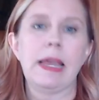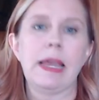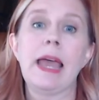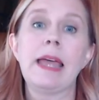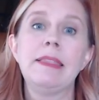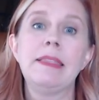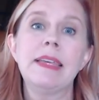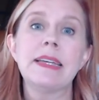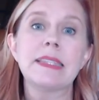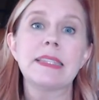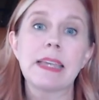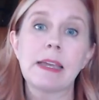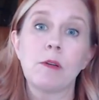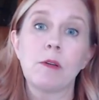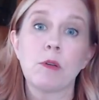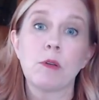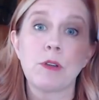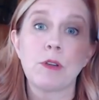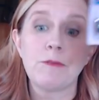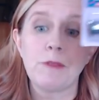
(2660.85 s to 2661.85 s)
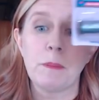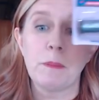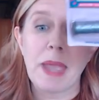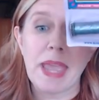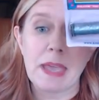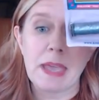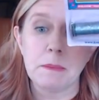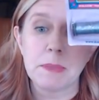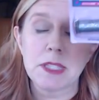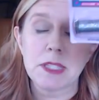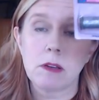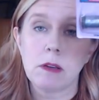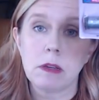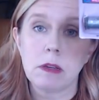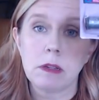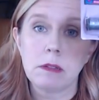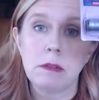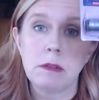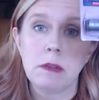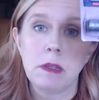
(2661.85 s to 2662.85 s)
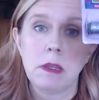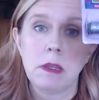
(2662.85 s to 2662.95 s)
And this I ordered from Amazon.